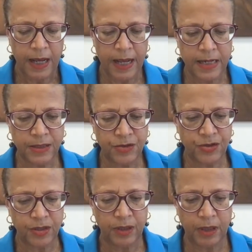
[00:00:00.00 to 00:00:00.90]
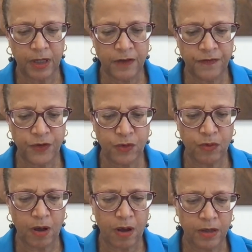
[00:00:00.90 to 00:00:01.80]
And if
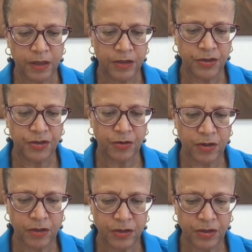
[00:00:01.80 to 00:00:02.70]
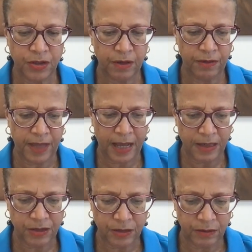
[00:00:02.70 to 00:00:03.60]
you are concerned
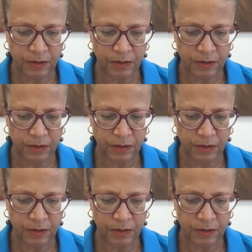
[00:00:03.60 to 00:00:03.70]
that